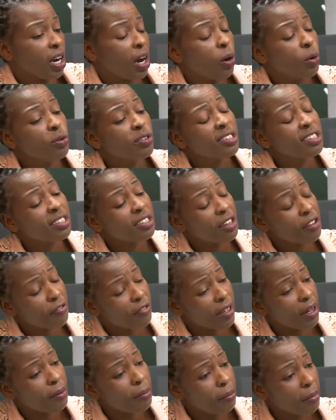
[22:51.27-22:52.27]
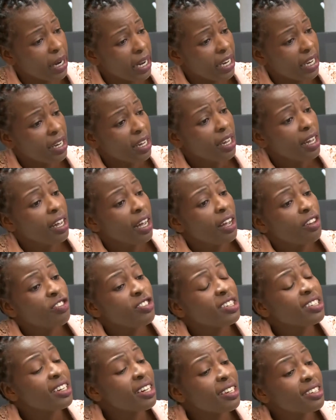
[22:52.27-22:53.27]
I would save that money
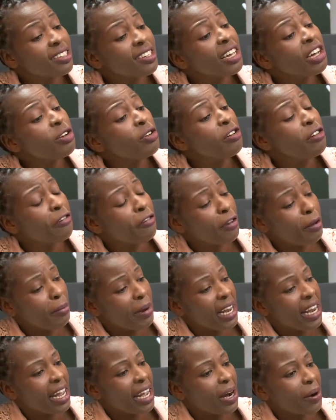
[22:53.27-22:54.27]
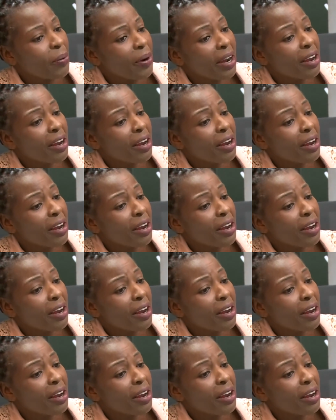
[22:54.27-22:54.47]
zvisingazikanwi nefamily yangu,